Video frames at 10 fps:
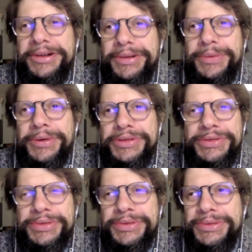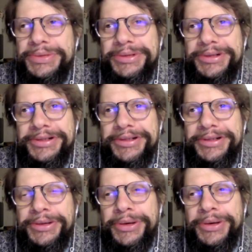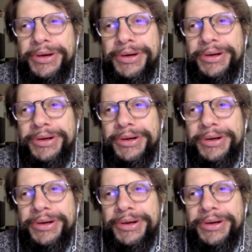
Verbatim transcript: wants to go